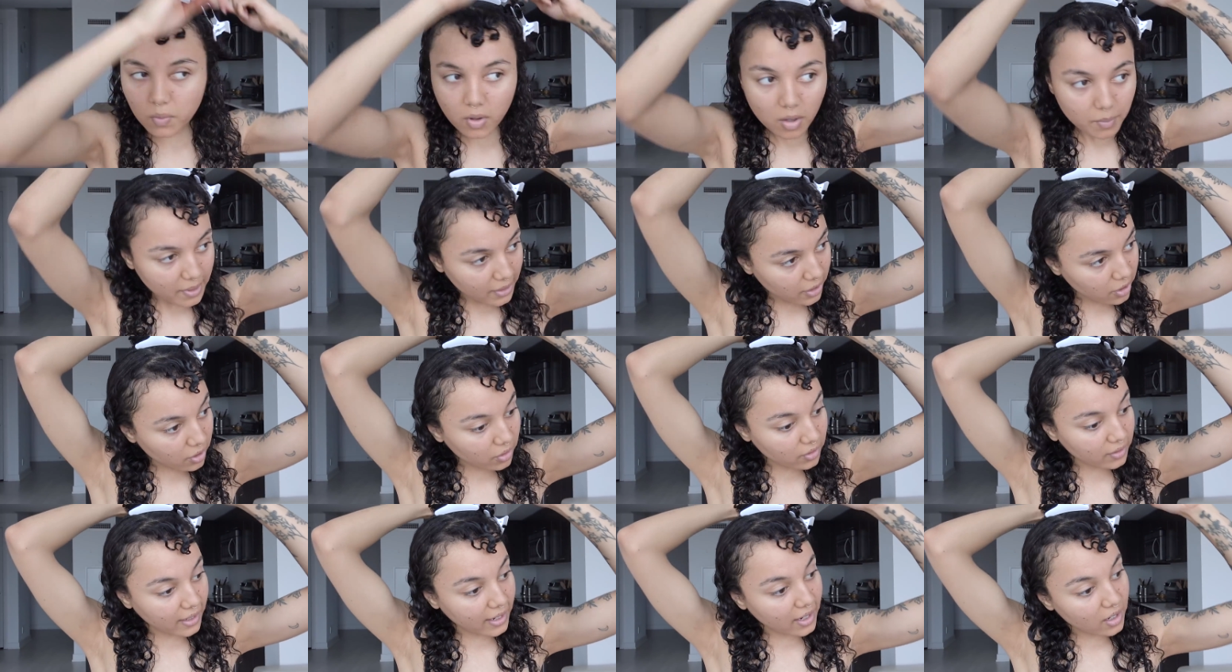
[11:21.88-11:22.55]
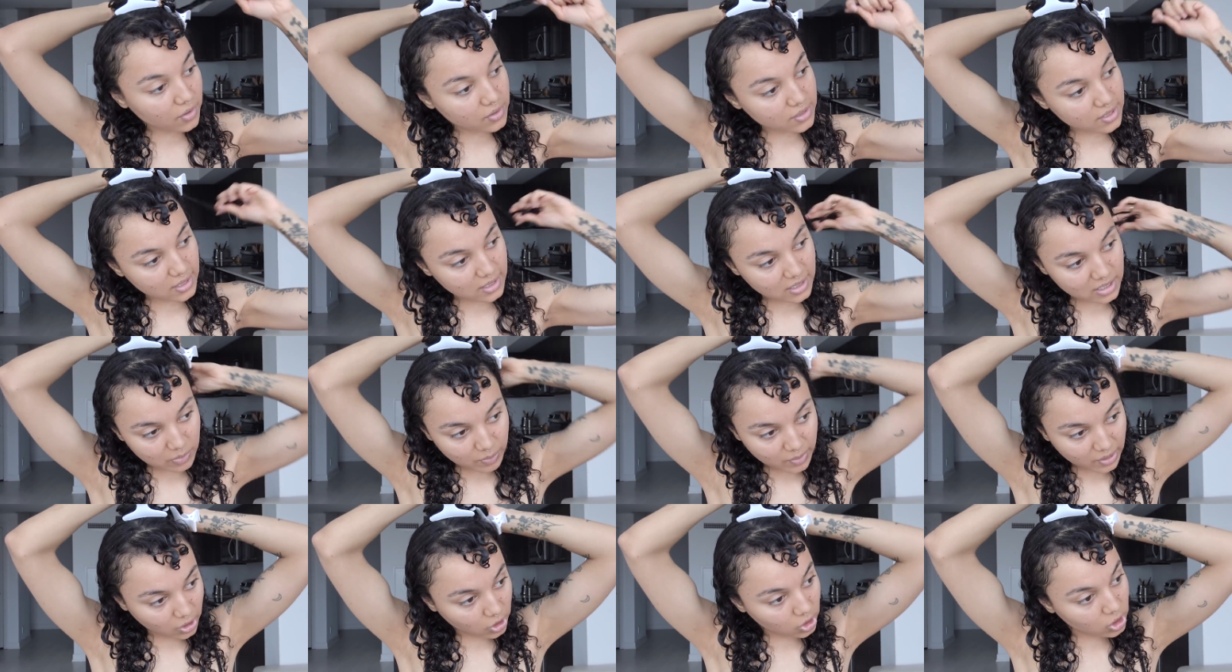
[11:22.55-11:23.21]
want my curly hair routine
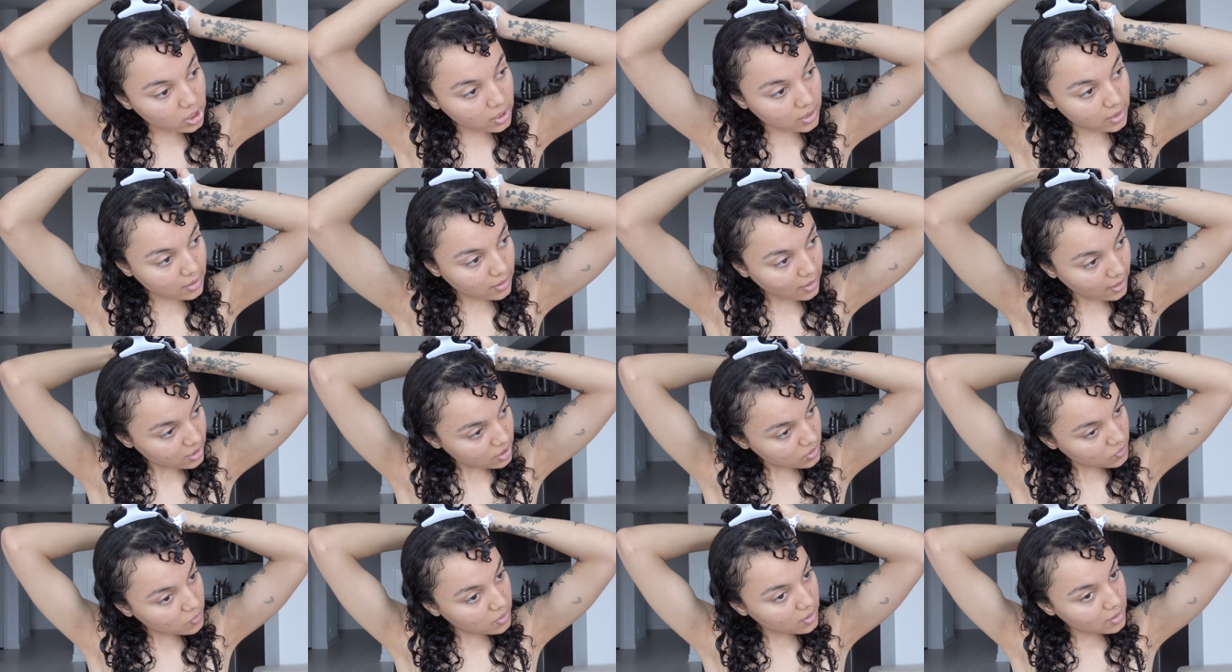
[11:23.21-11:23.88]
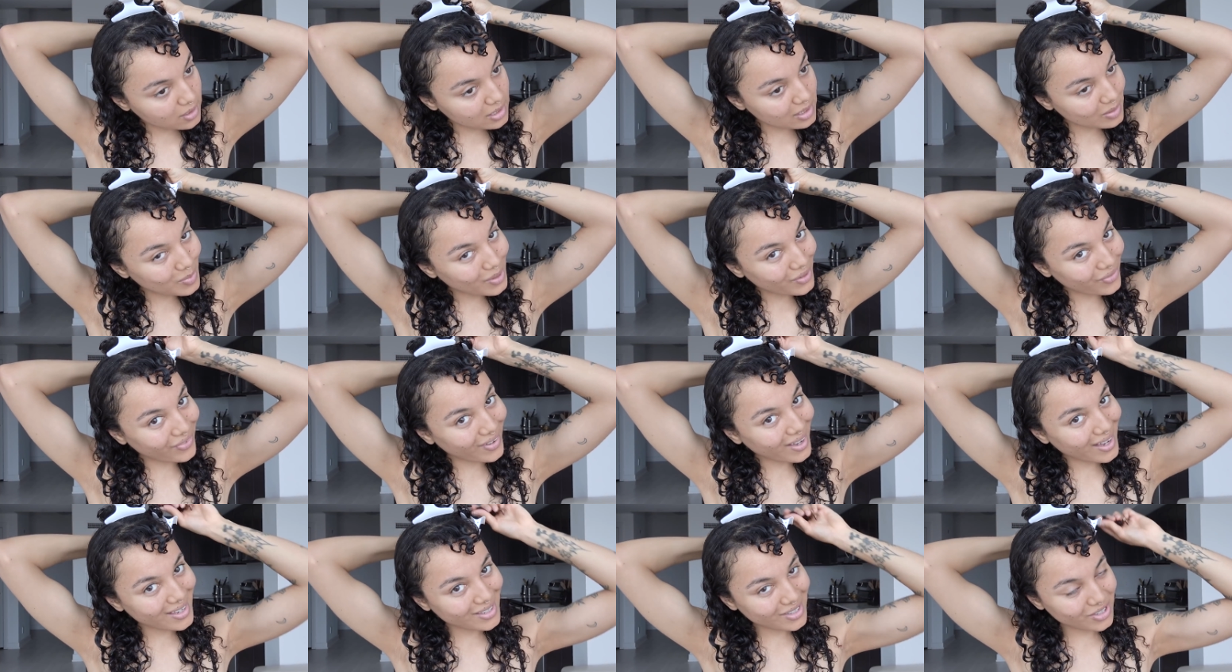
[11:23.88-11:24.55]
to be good. I just want it to be
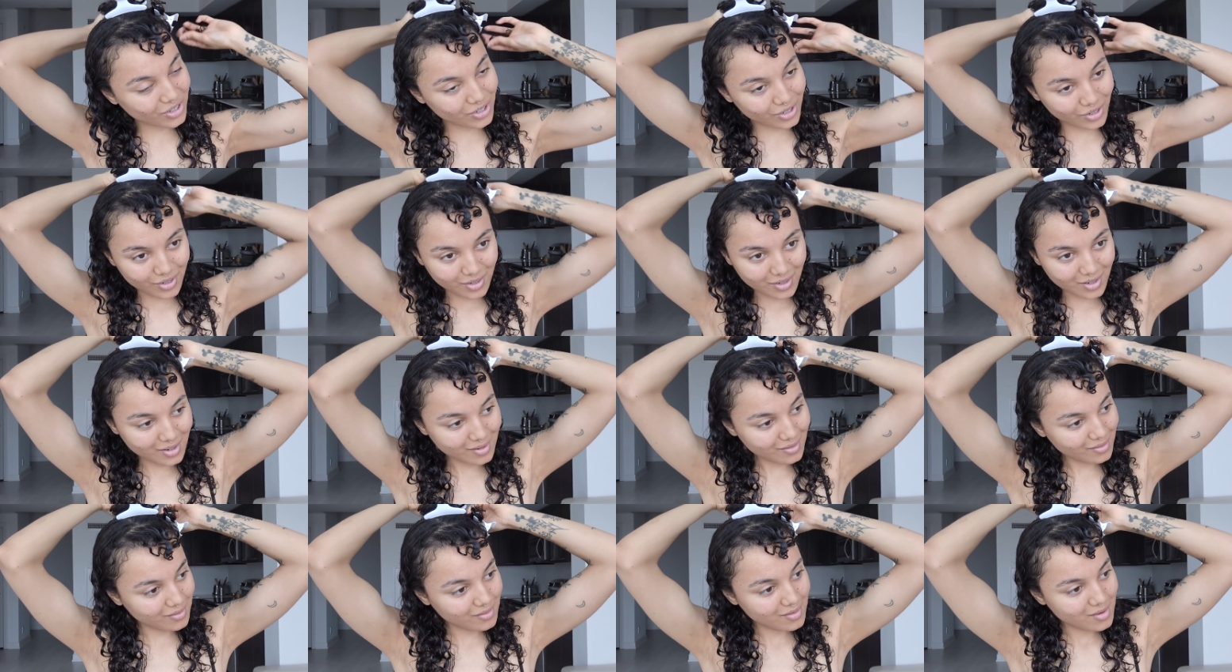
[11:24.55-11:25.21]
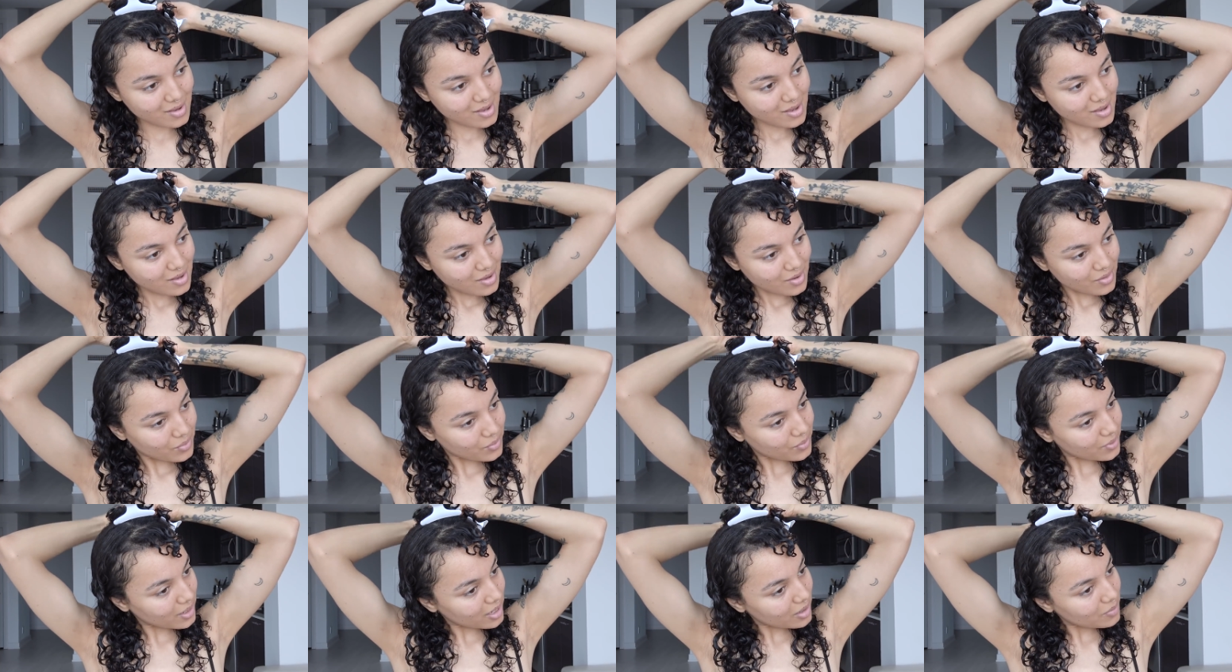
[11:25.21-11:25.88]
faster, you know
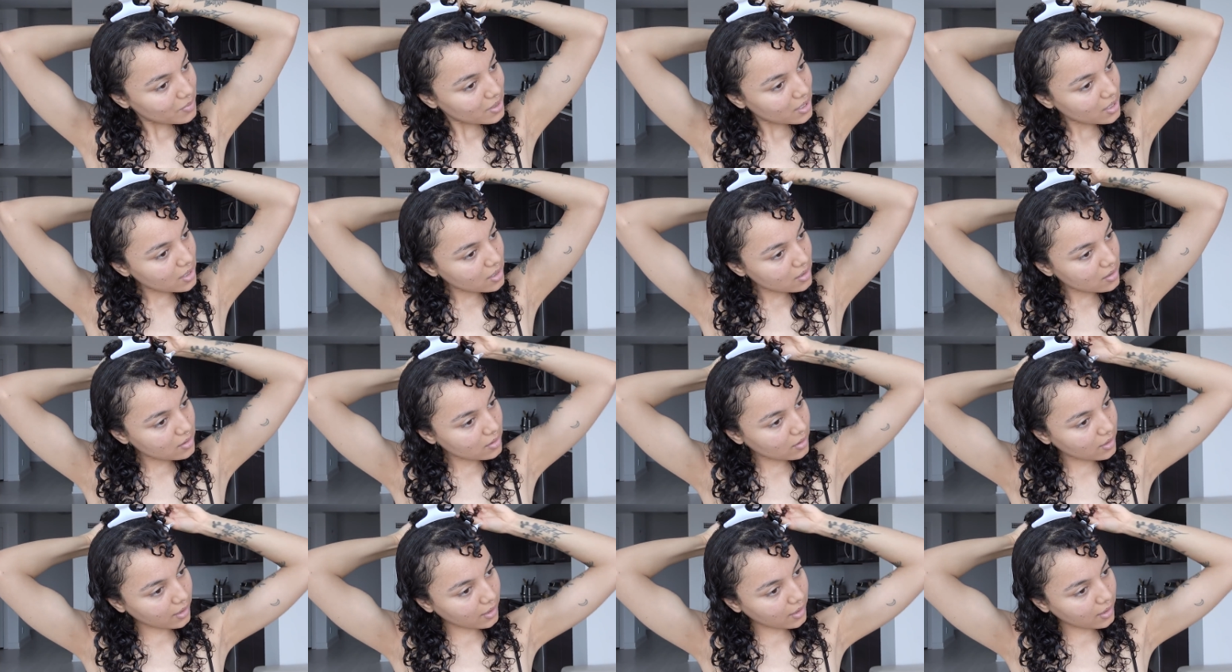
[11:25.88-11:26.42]
what I mean?